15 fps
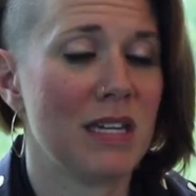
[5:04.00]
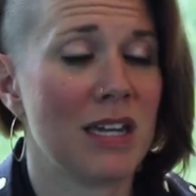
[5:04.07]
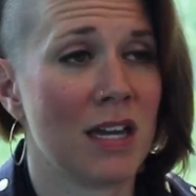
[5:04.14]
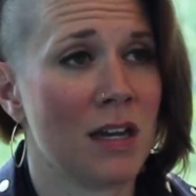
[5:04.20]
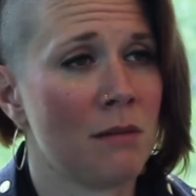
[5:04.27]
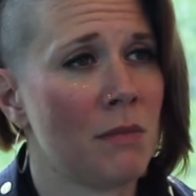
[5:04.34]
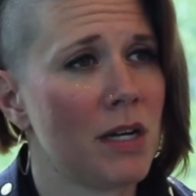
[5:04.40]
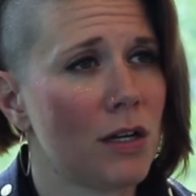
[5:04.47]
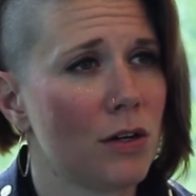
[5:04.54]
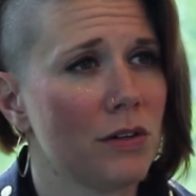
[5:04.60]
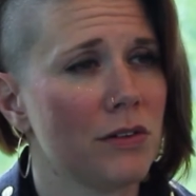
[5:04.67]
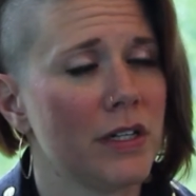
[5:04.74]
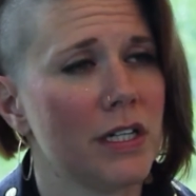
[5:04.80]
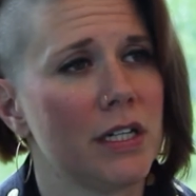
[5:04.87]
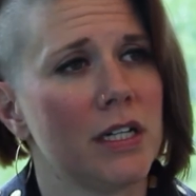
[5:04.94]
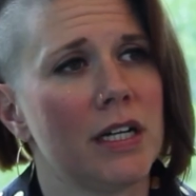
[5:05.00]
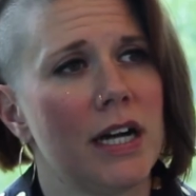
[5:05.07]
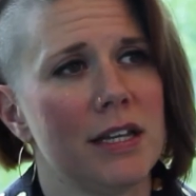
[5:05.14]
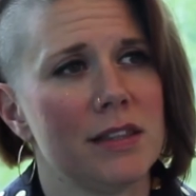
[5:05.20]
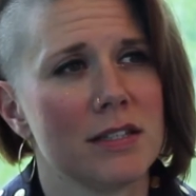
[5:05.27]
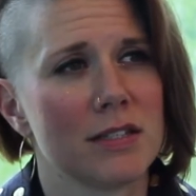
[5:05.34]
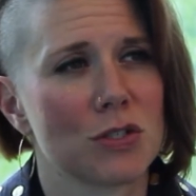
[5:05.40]
began my career
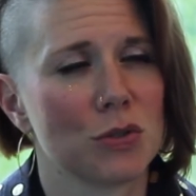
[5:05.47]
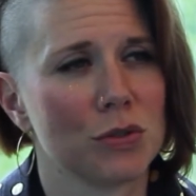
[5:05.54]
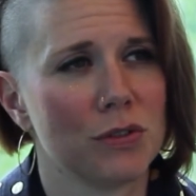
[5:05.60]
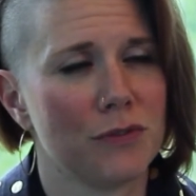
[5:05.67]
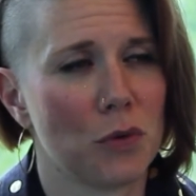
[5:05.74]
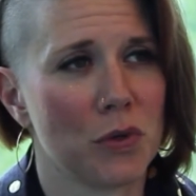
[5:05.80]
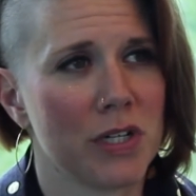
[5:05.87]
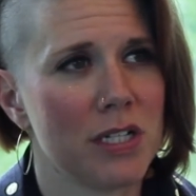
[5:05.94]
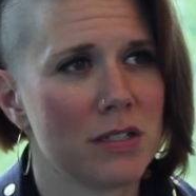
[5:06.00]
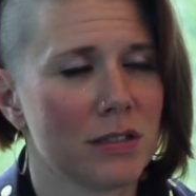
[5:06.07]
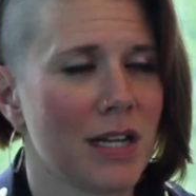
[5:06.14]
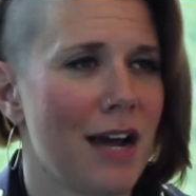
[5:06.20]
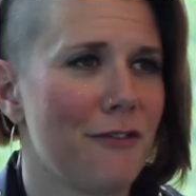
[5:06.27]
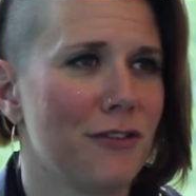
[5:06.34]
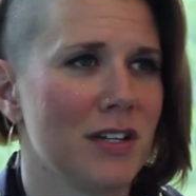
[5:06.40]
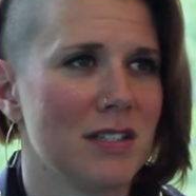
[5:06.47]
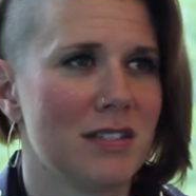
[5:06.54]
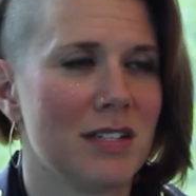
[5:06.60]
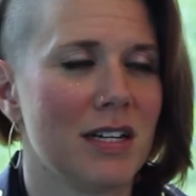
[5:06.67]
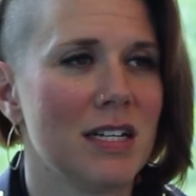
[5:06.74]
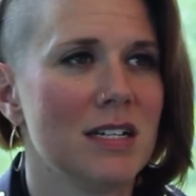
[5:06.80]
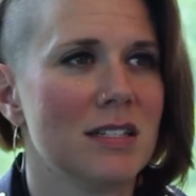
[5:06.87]
at the School of Oriental and African
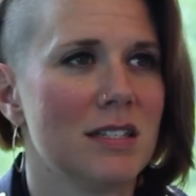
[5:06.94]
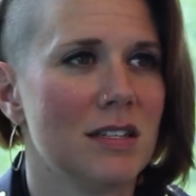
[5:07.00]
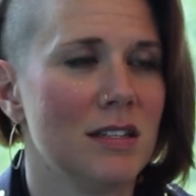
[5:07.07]
Studies